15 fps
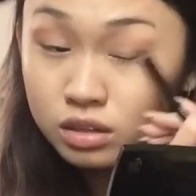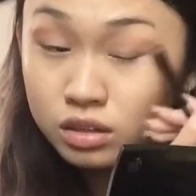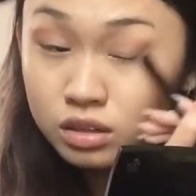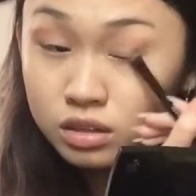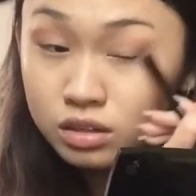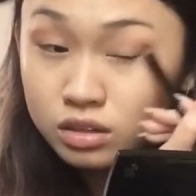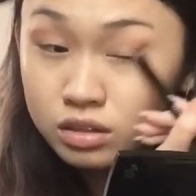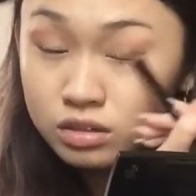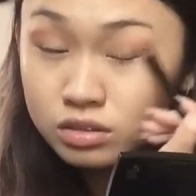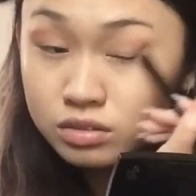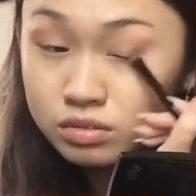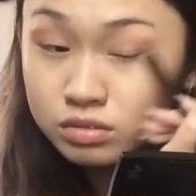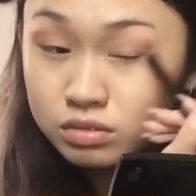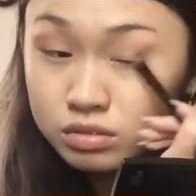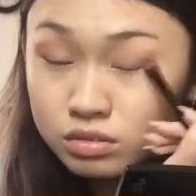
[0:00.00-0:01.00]

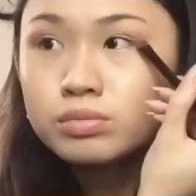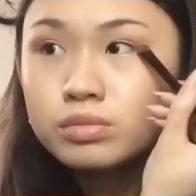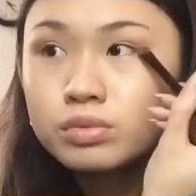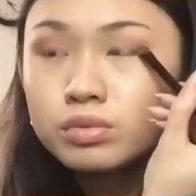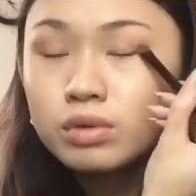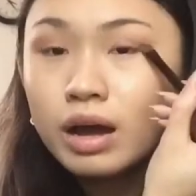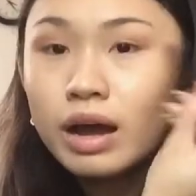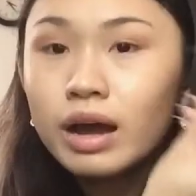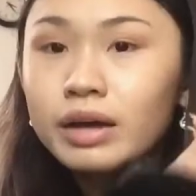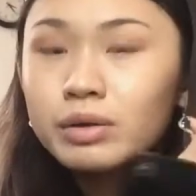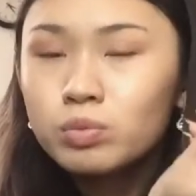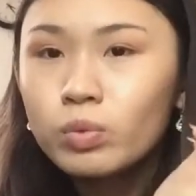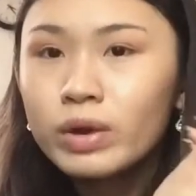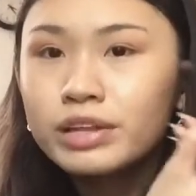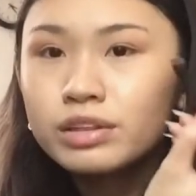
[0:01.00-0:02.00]
And I
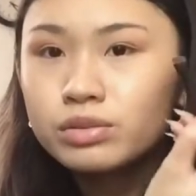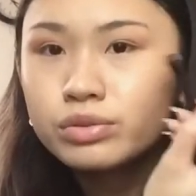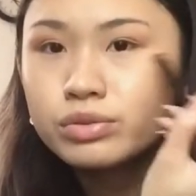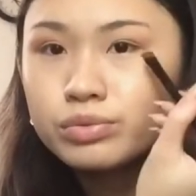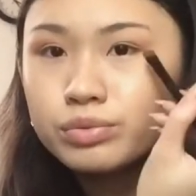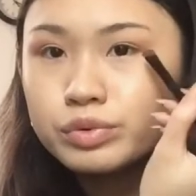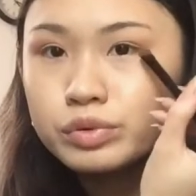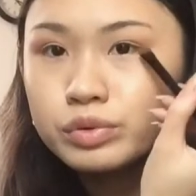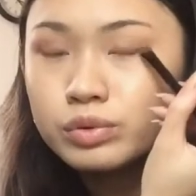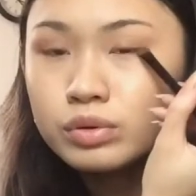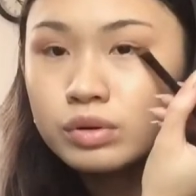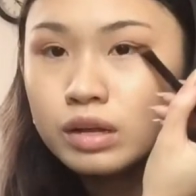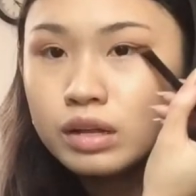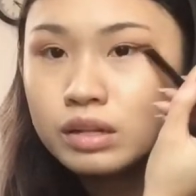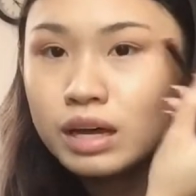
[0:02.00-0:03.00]
went through
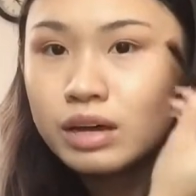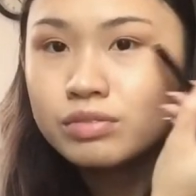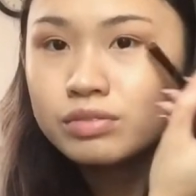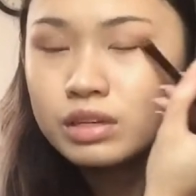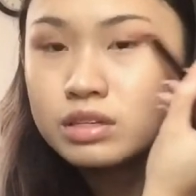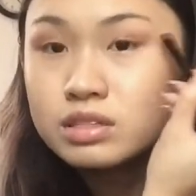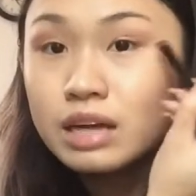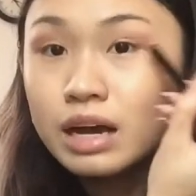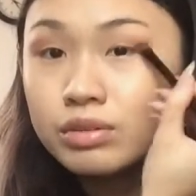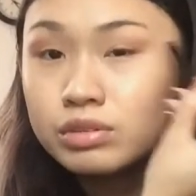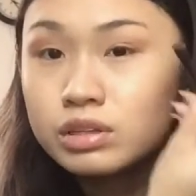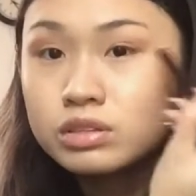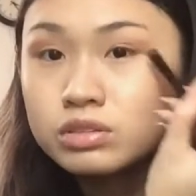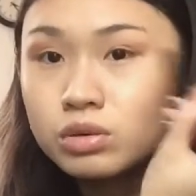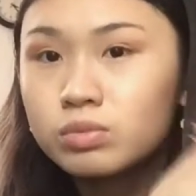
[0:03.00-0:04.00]
a lot of things that I
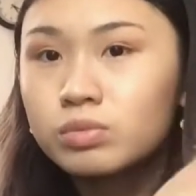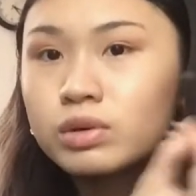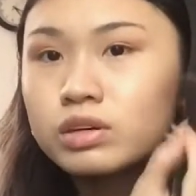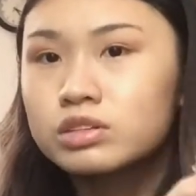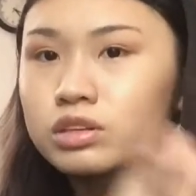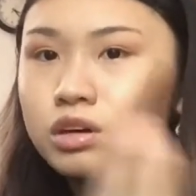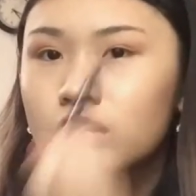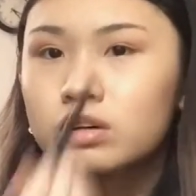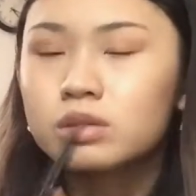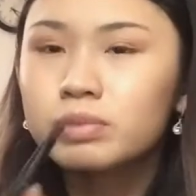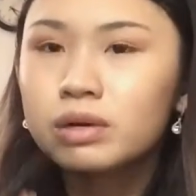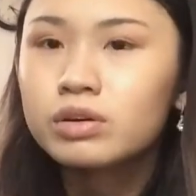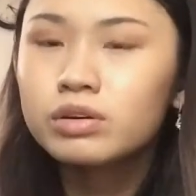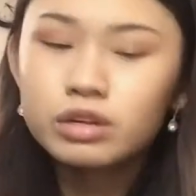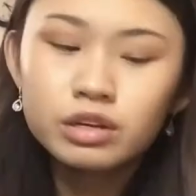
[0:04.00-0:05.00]
really don't want to talk
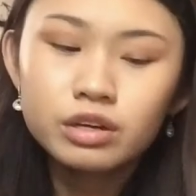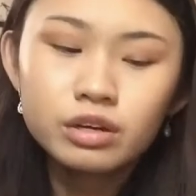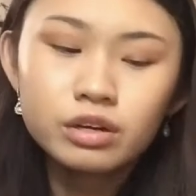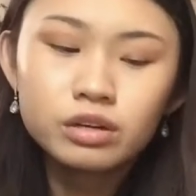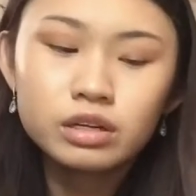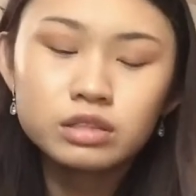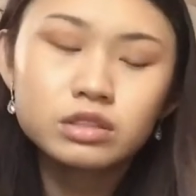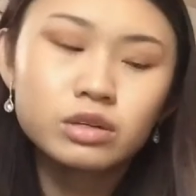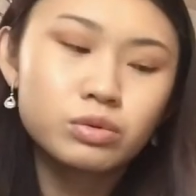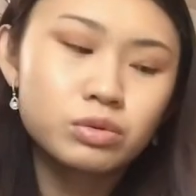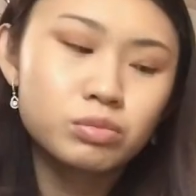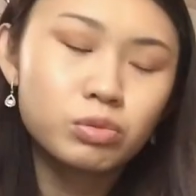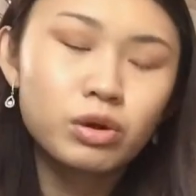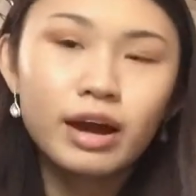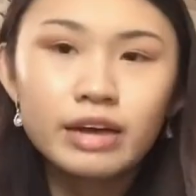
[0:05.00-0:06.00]
about on here because they were
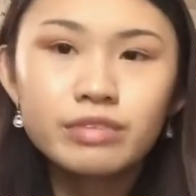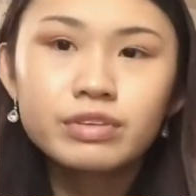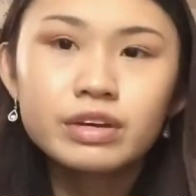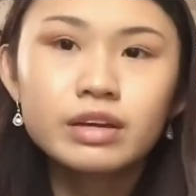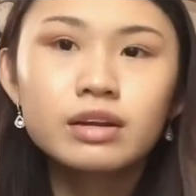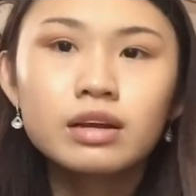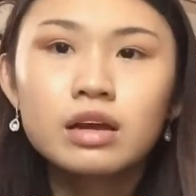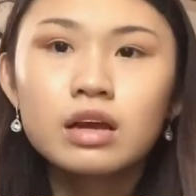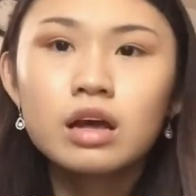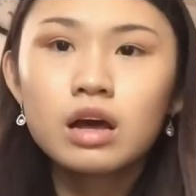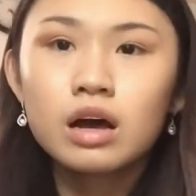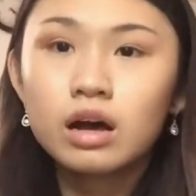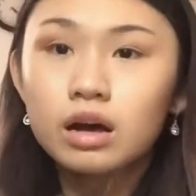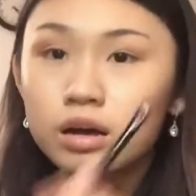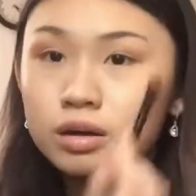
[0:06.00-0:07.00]
private,
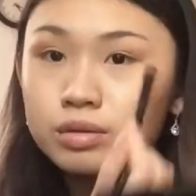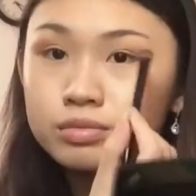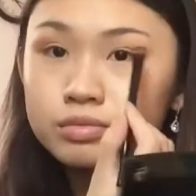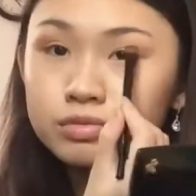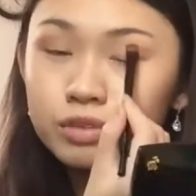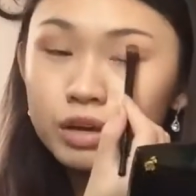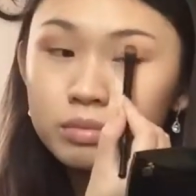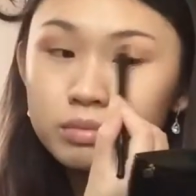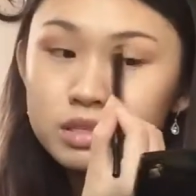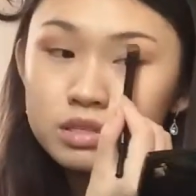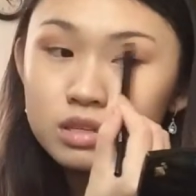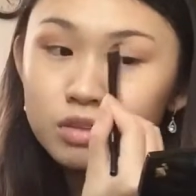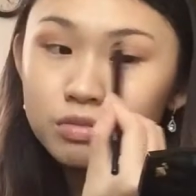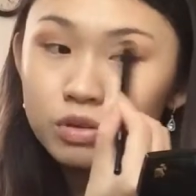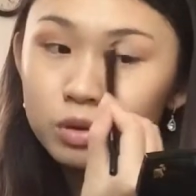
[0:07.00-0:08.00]
family
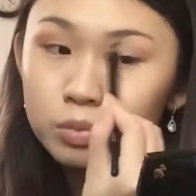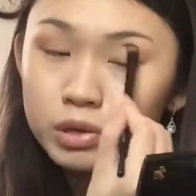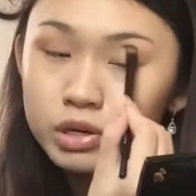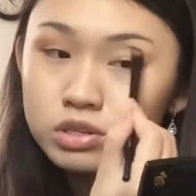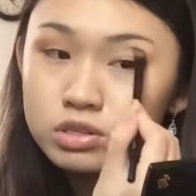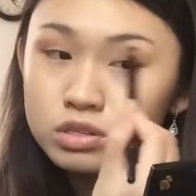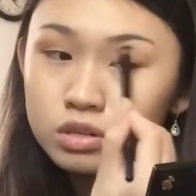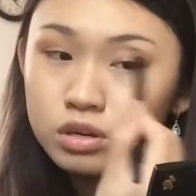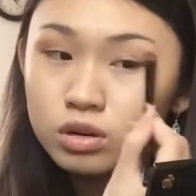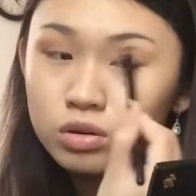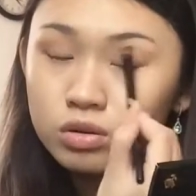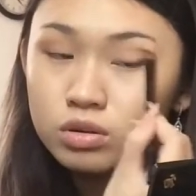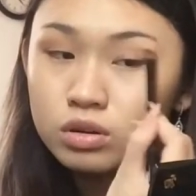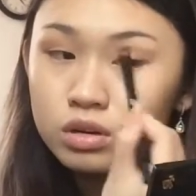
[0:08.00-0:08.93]
stuff or personal.